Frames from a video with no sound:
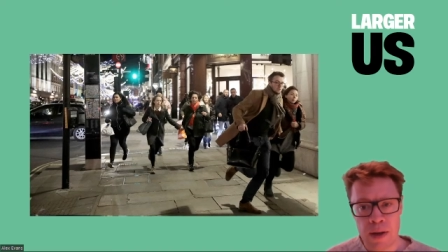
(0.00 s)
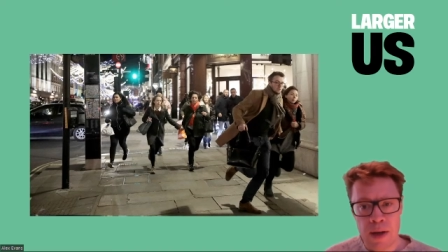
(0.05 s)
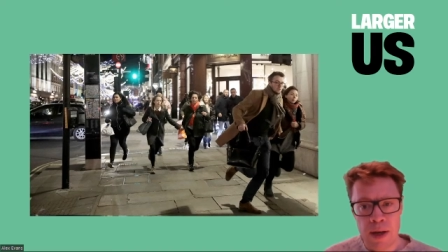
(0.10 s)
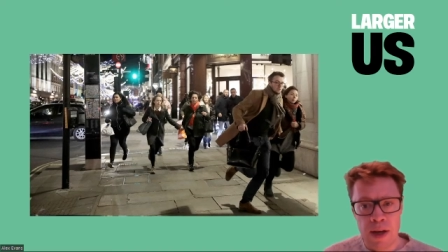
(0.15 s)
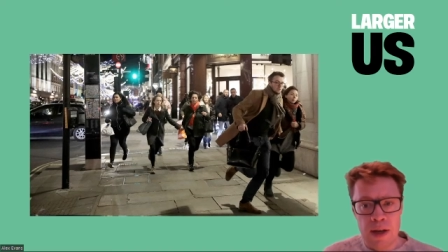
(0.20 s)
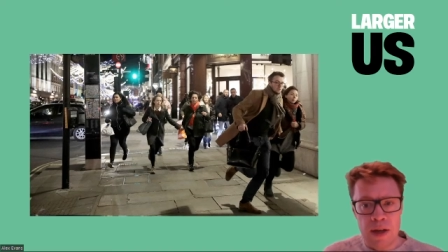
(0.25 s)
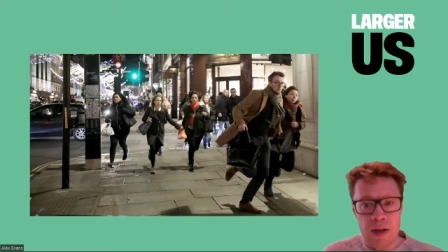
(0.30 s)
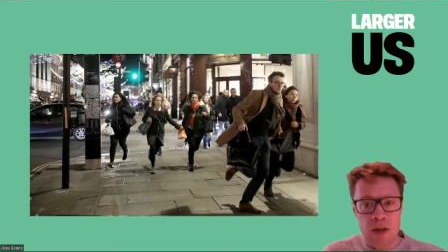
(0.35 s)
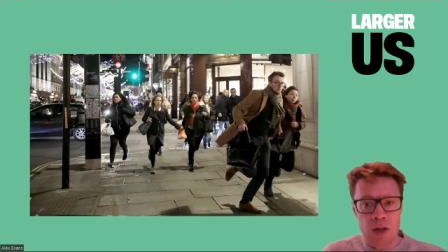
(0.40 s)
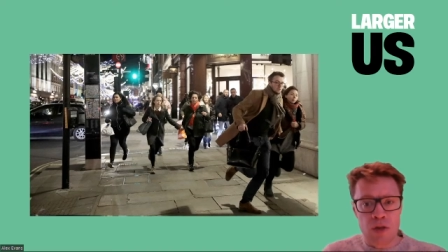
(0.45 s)

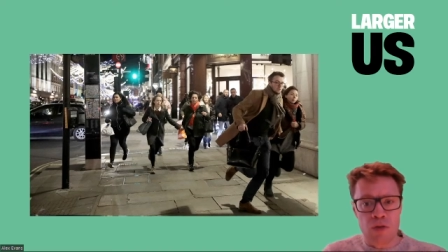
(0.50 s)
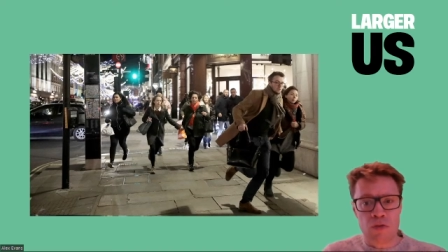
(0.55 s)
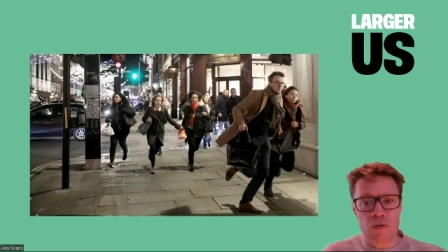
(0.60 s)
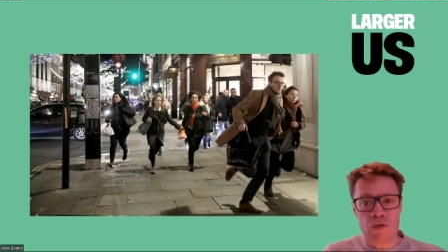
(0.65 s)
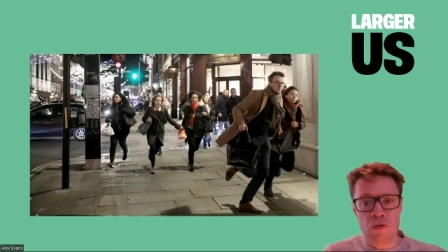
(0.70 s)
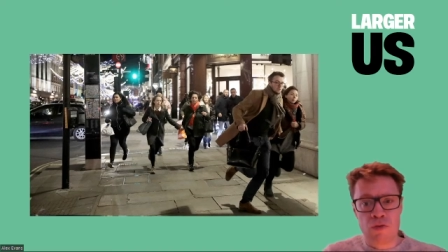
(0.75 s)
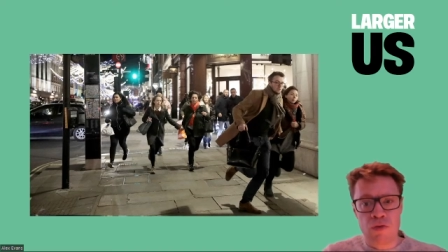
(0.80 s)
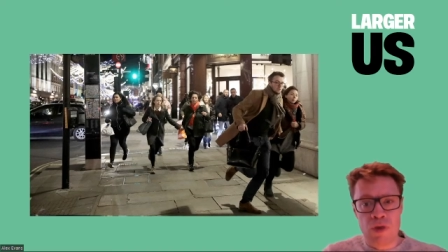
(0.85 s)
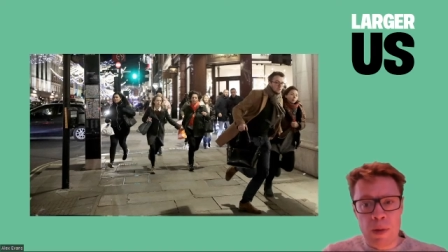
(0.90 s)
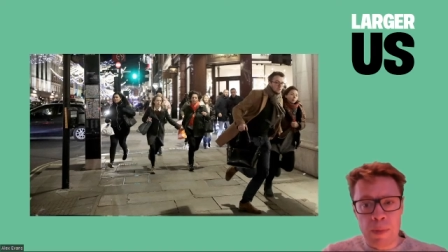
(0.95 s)
It can just
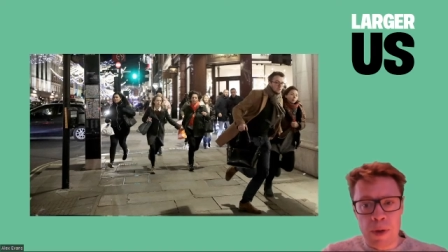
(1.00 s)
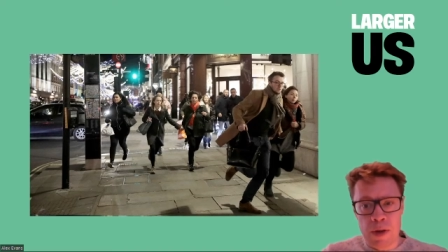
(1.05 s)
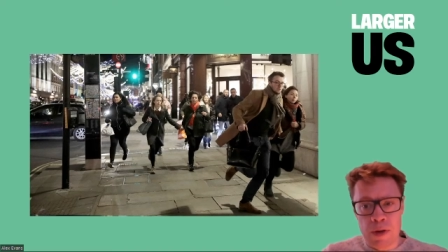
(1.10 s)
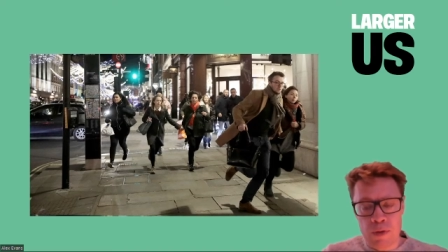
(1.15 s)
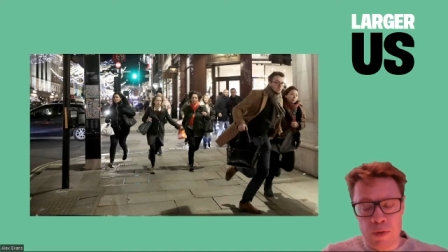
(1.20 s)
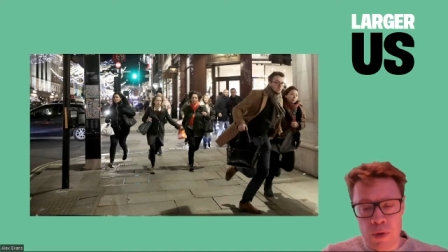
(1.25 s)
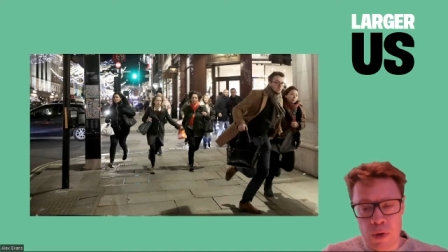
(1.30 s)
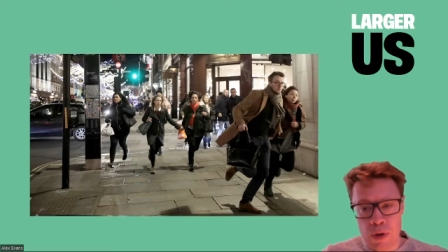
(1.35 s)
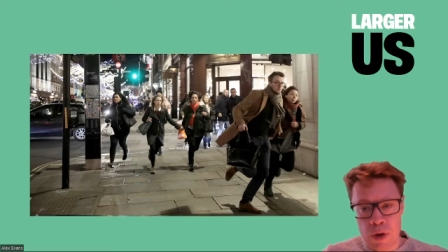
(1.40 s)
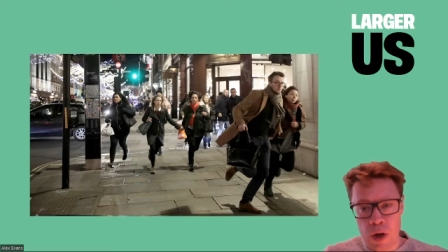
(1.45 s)
ripple
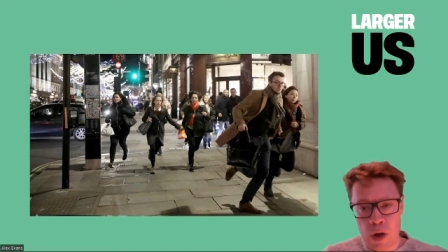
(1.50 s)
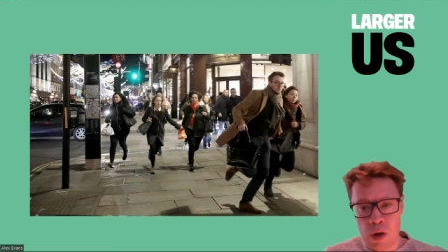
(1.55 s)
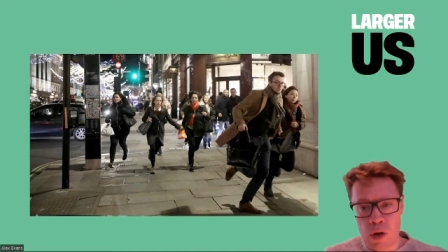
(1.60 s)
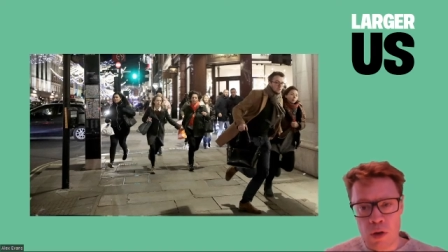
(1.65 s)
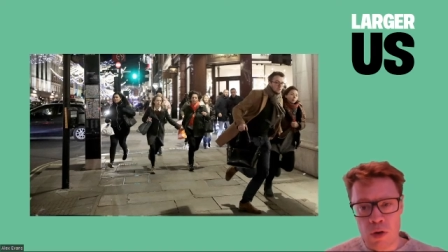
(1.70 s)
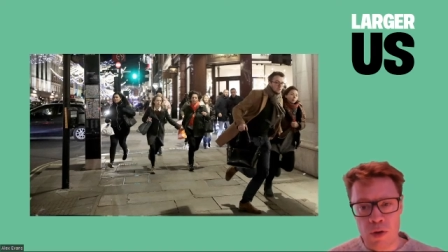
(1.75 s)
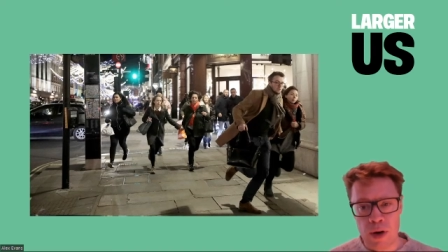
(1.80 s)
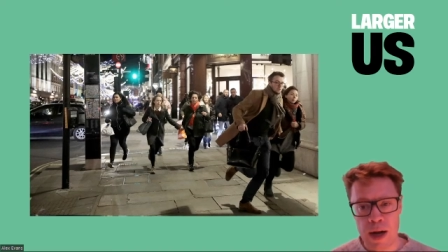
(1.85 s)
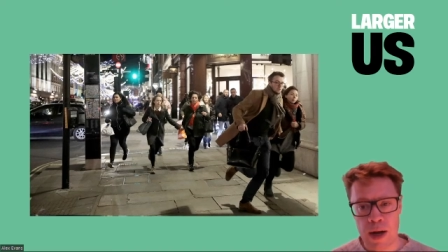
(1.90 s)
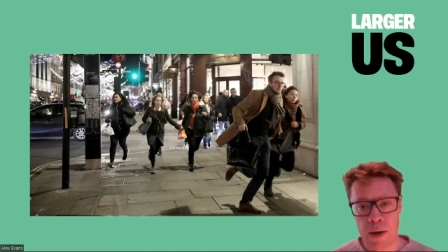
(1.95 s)
through the whole
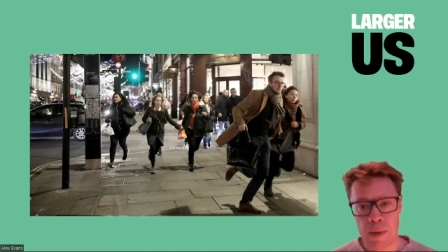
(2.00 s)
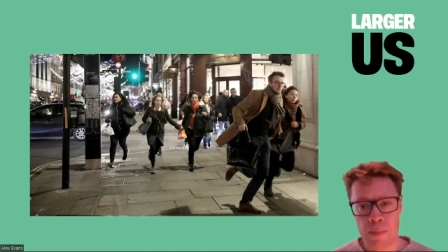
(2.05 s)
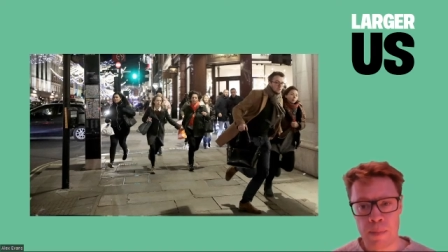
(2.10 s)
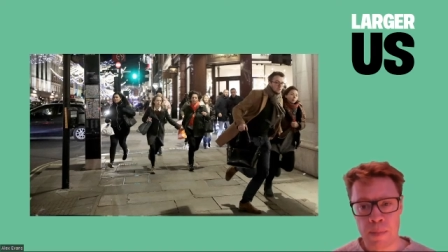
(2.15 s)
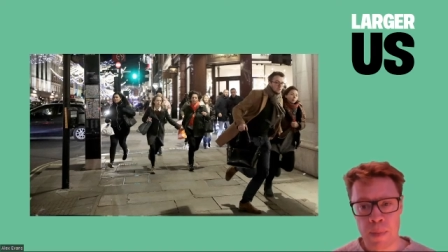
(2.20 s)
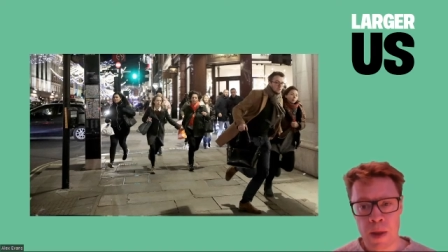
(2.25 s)
crowd.